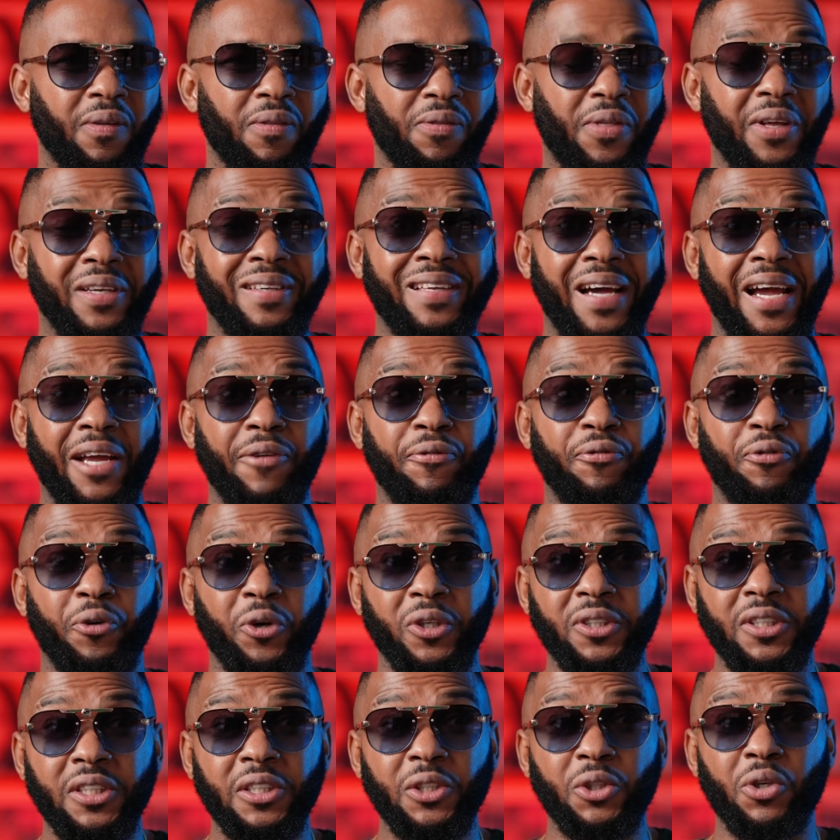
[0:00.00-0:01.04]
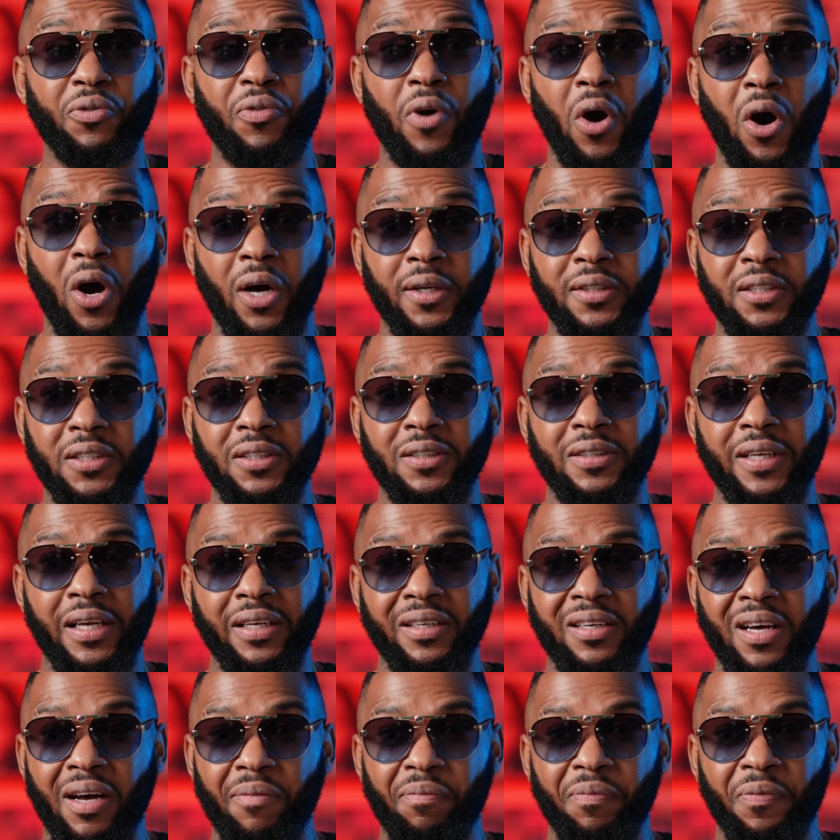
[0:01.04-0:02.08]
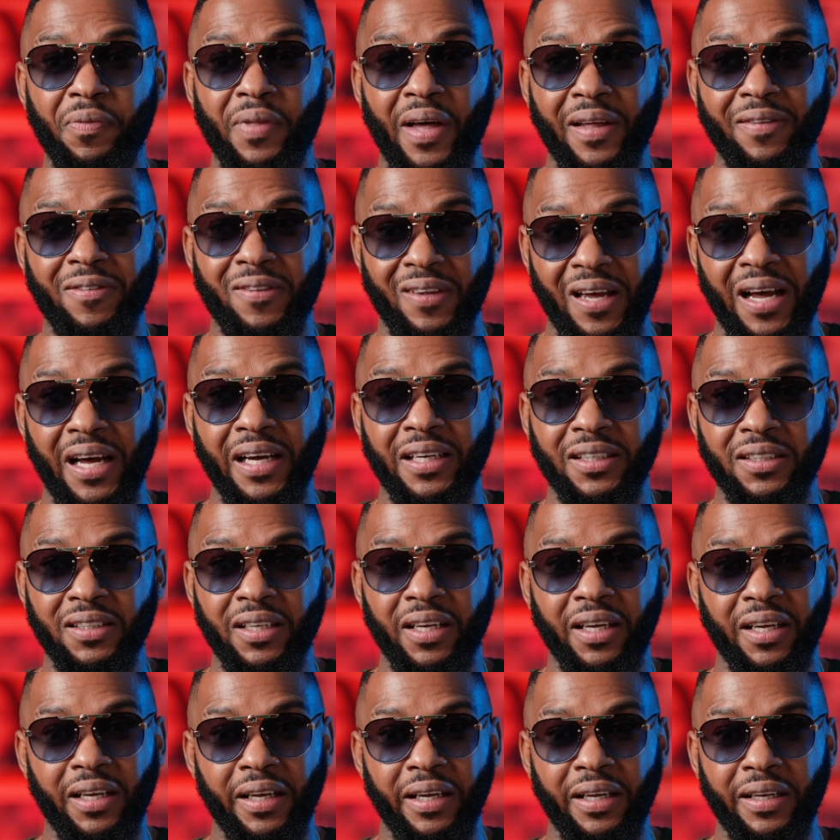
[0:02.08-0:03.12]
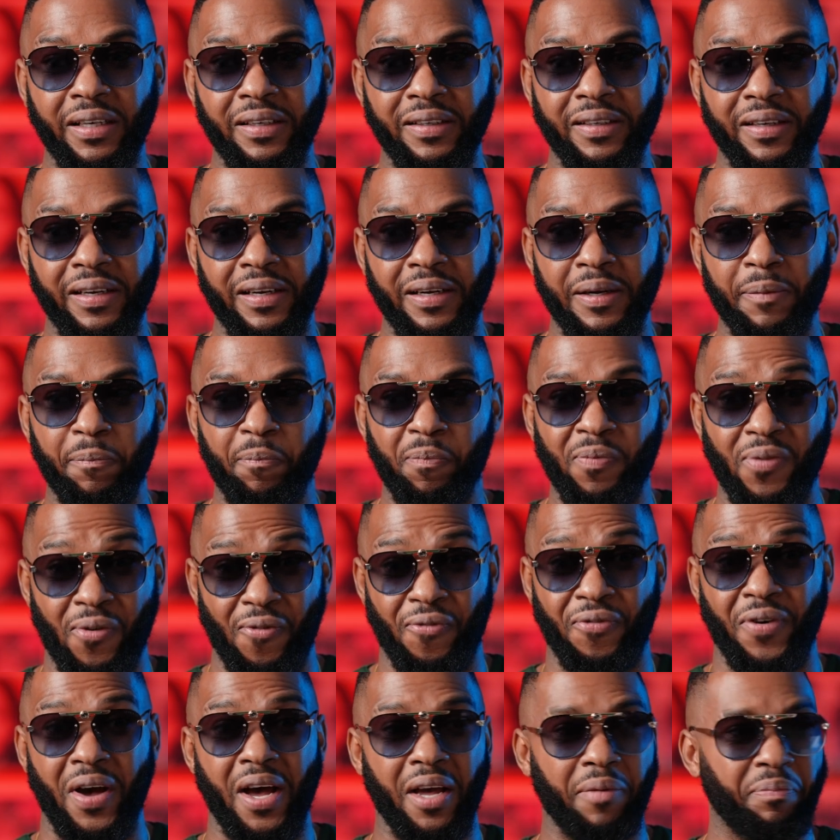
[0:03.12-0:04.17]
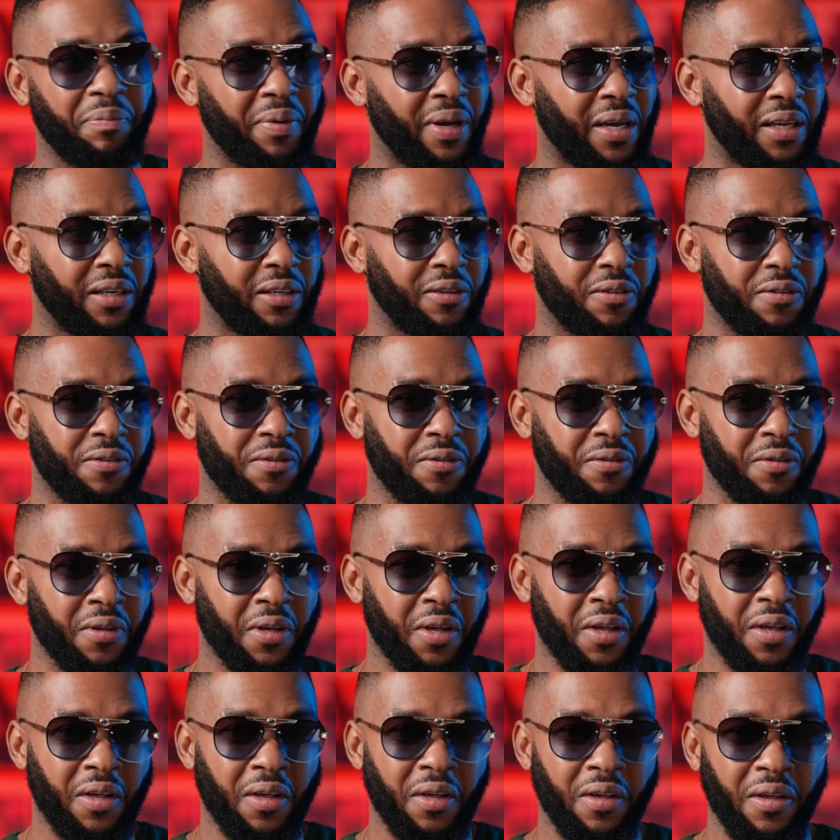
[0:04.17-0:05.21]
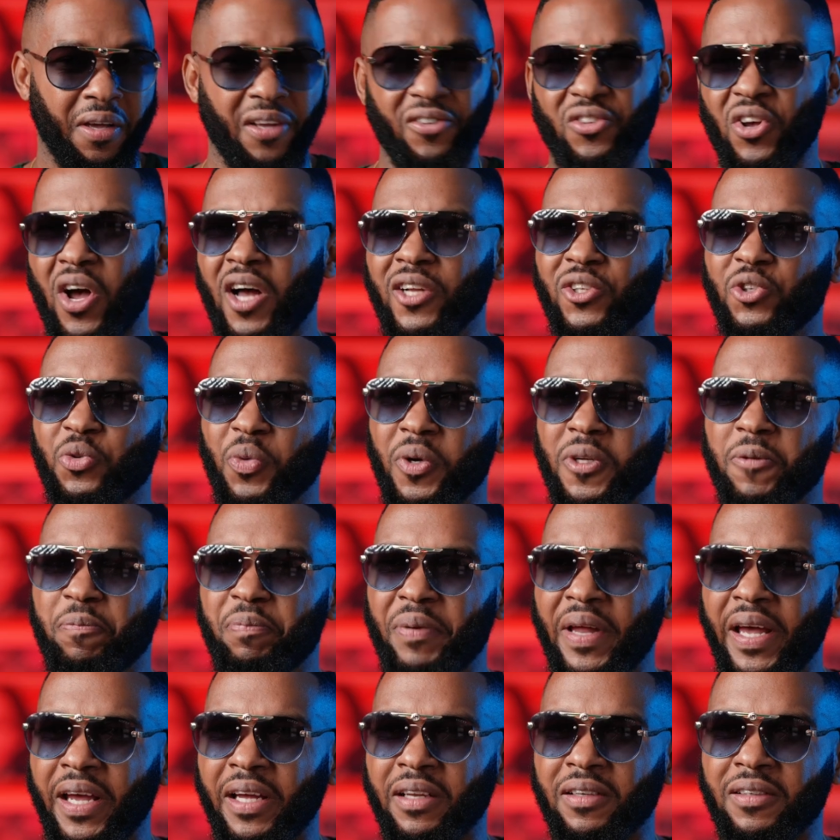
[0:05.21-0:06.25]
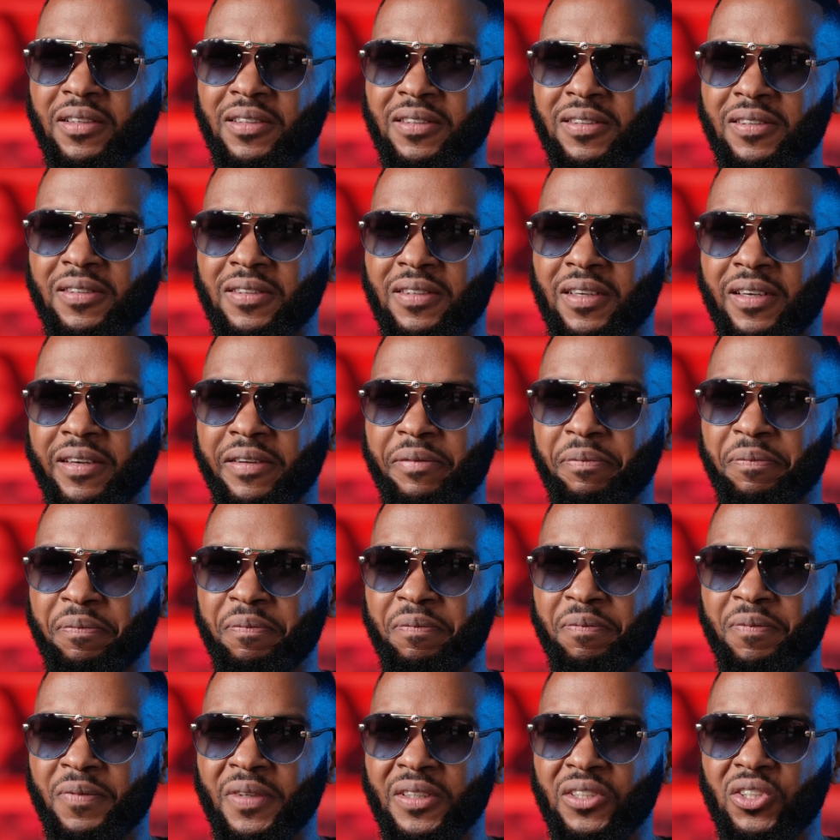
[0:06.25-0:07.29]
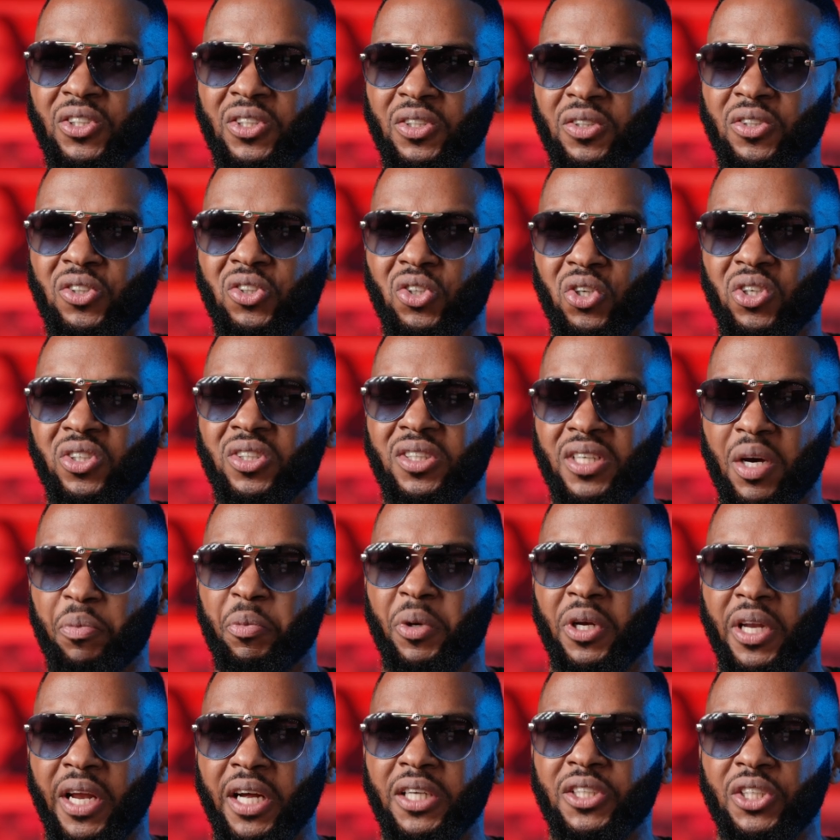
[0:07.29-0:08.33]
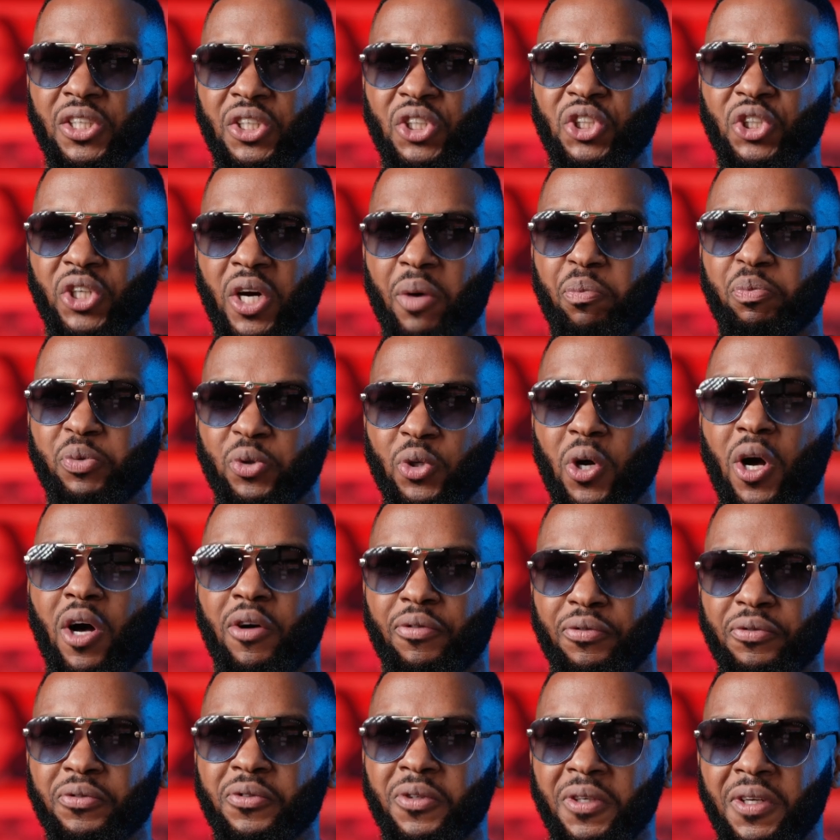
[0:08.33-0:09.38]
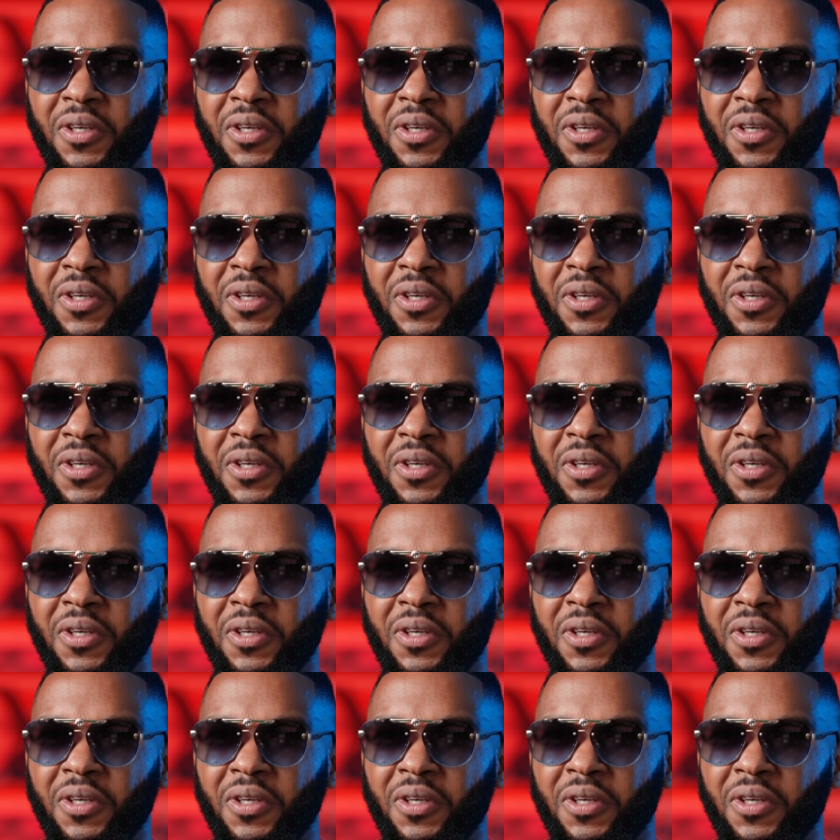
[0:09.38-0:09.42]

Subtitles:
the diversity of artists that come that side and the vibe, man. It's hard to explain. There's a certain time when it actually jumps off,